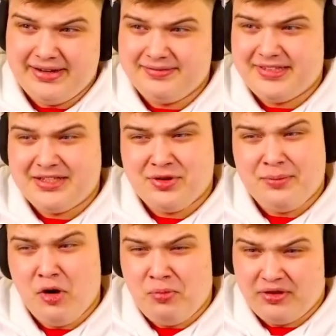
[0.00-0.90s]
That's what I'm
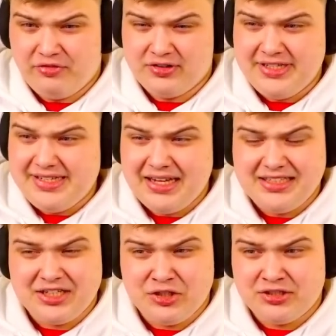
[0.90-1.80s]
hoping for. This is actually a
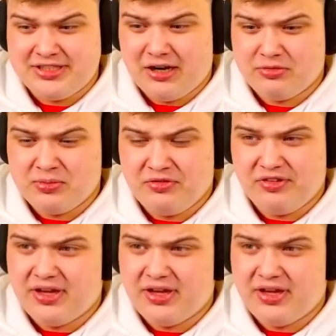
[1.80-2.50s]
good setup, to be fair.